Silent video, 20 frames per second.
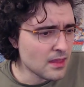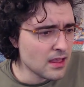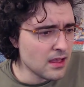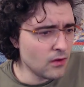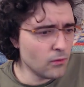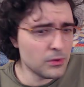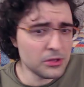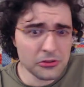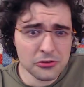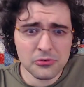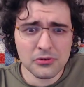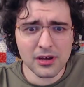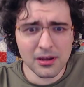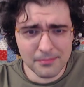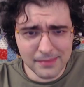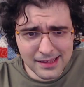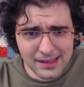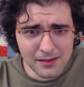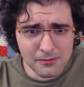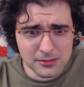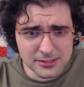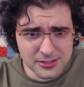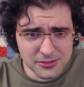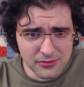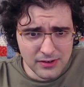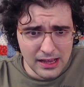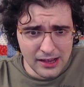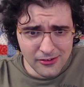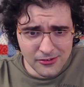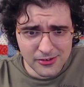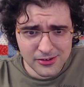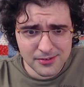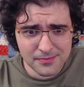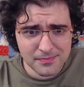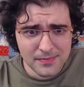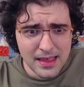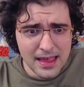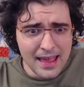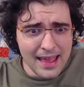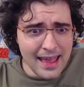We knew Camilla was around,
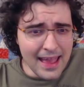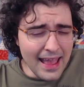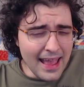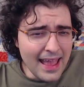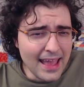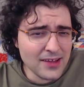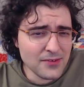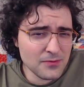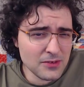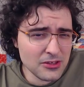and